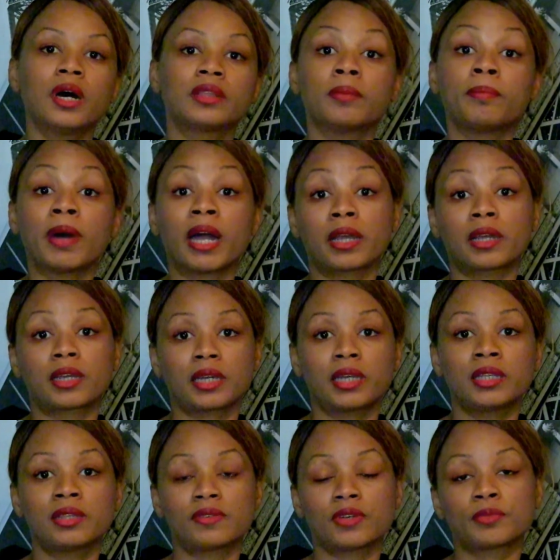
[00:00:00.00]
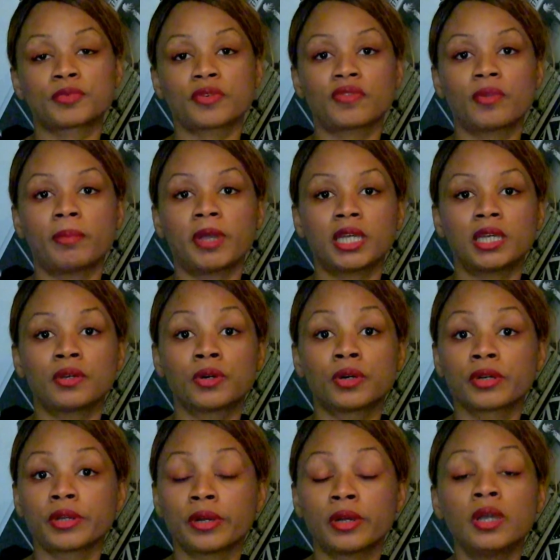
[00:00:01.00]
at the back in terms of the pecking
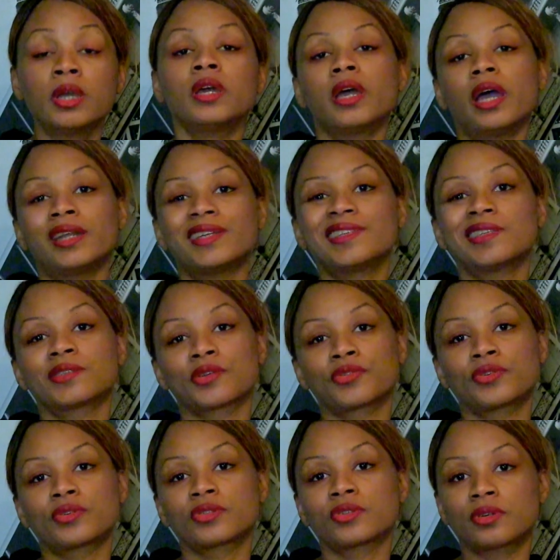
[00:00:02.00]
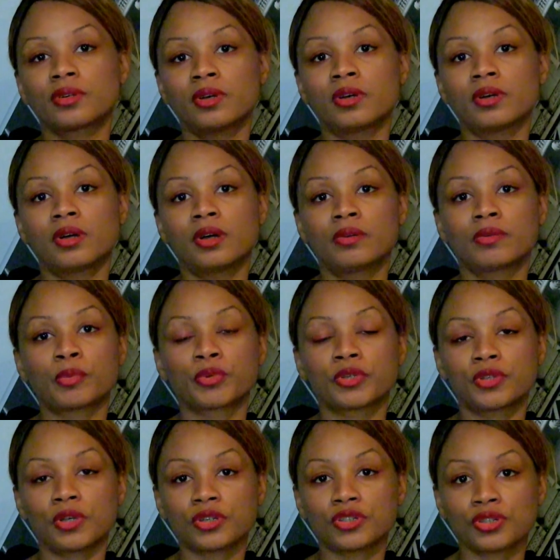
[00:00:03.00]
order. And this is, of course, a, a
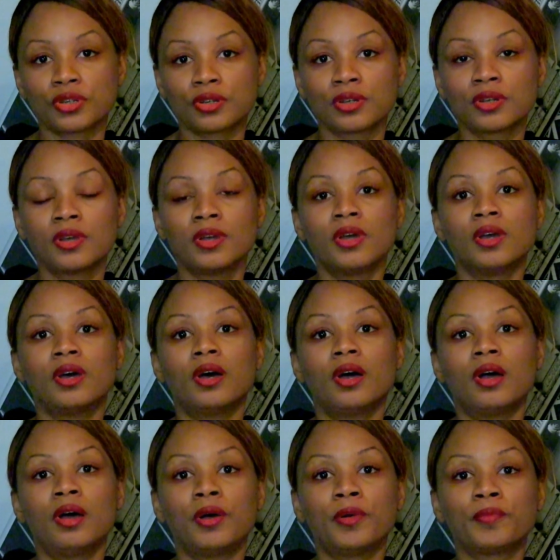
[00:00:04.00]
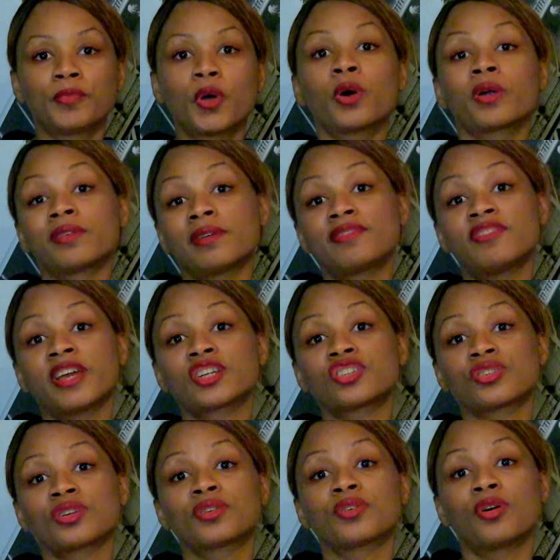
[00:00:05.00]
reproduction um, or a
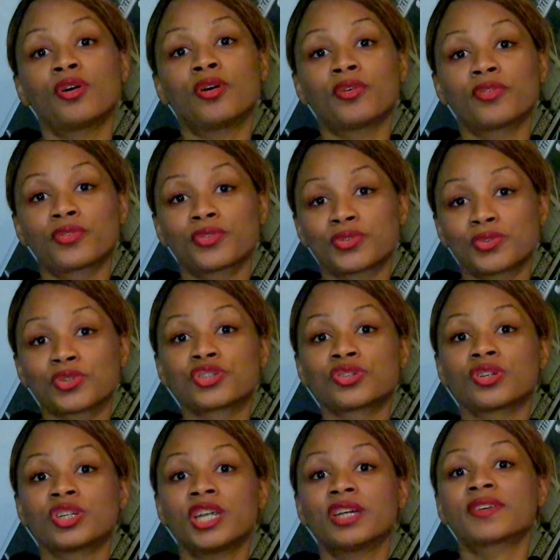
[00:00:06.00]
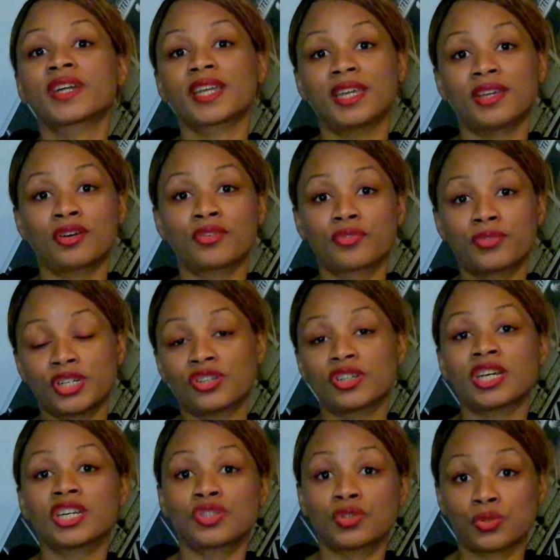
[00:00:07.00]
reflection of social hierarchy, of
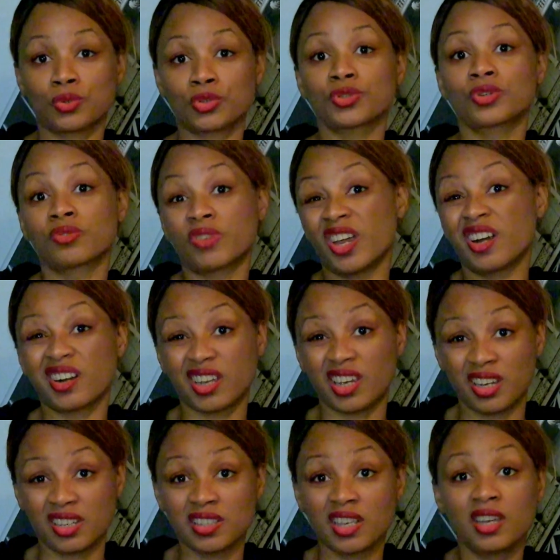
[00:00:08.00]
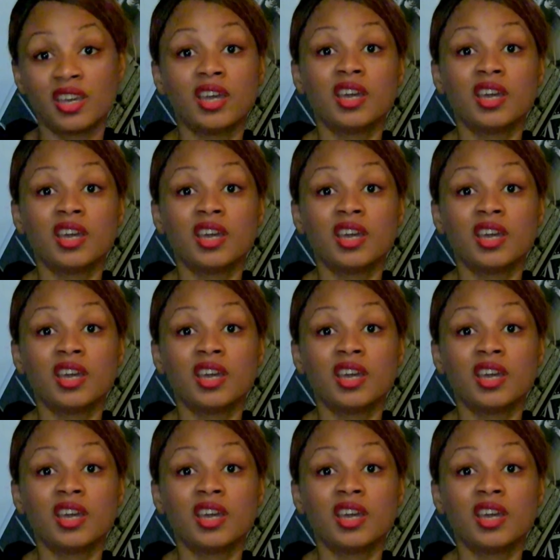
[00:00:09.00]
racialized social hierarchies.